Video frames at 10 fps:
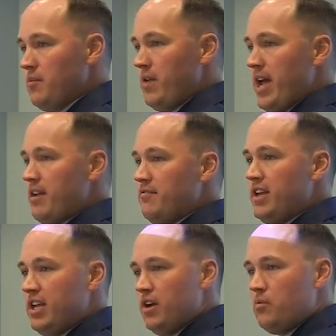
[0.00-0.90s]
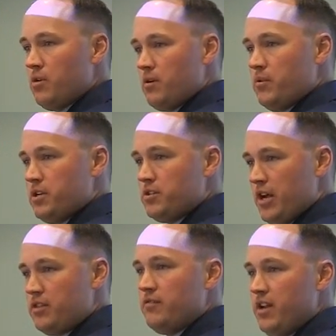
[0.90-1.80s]
We had a video where we
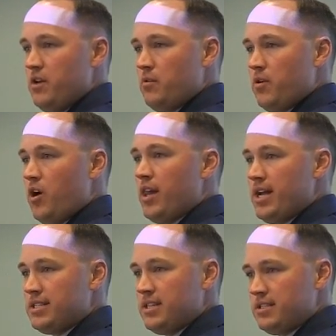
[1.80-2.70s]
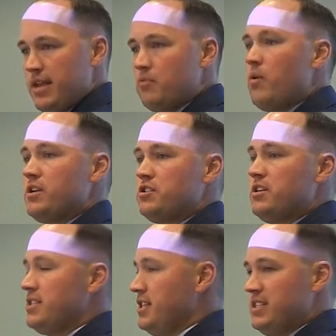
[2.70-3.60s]
shot their video where they're all asked the same
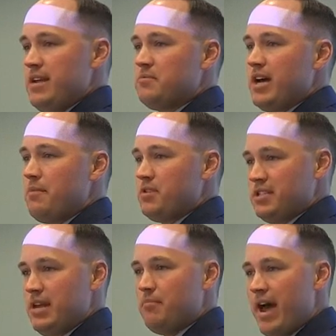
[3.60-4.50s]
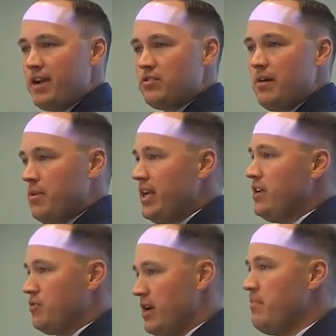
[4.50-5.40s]
questions at the same time, the same backdrop.
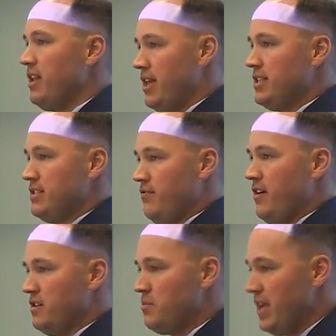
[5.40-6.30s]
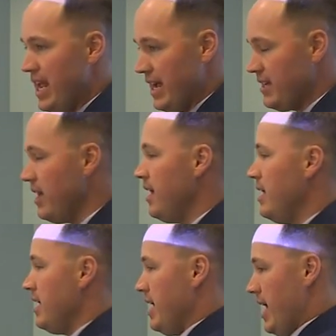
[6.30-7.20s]
Again, trying to make things as fair as we can.
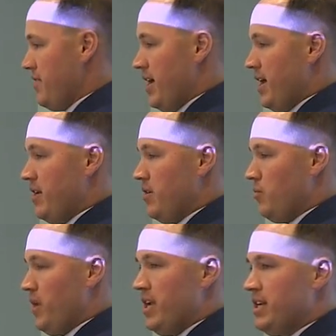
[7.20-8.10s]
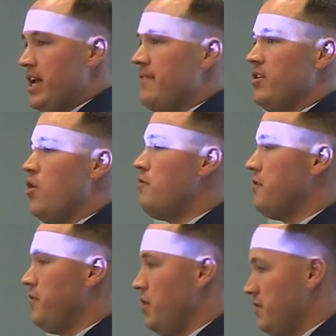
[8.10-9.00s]
And then we gave an
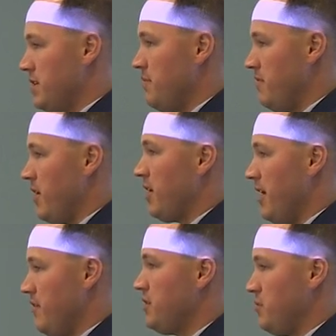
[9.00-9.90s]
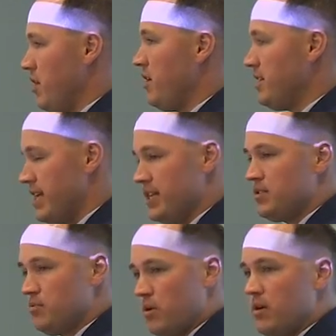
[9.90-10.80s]
overview of some of our coverage and what our
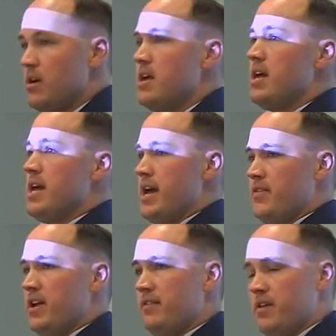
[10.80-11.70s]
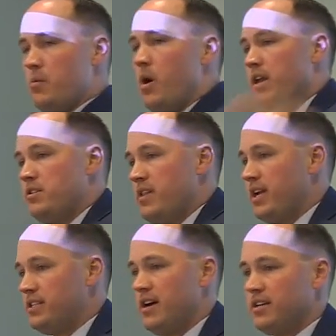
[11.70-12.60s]
intents were. And then if they wanted to, they
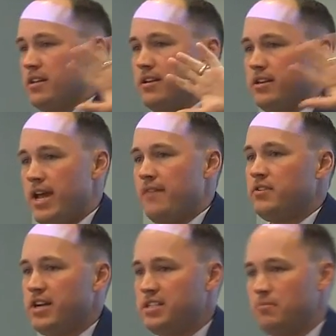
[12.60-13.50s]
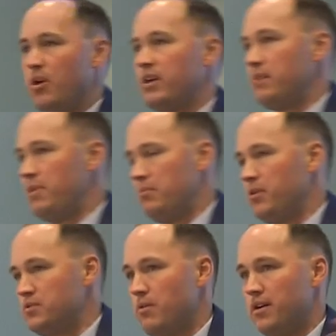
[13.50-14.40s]
could talk to the advertising and marketing people
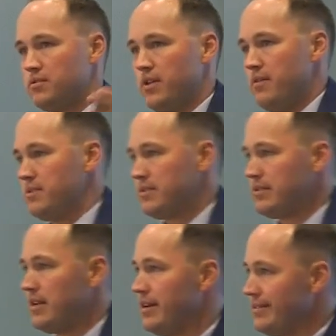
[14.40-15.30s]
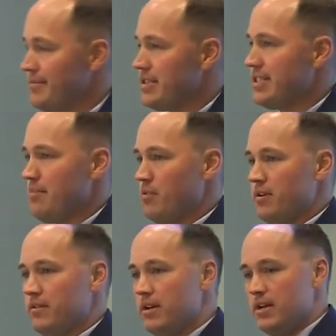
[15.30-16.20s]
as well. So that was a
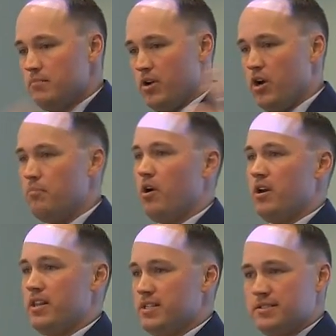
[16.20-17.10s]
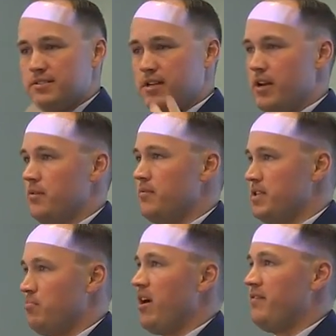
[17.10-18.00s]
separate but all part of this, you know,
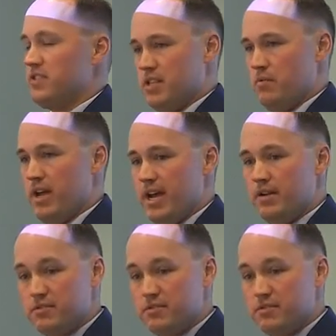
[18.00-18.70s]
this breakfast that we had.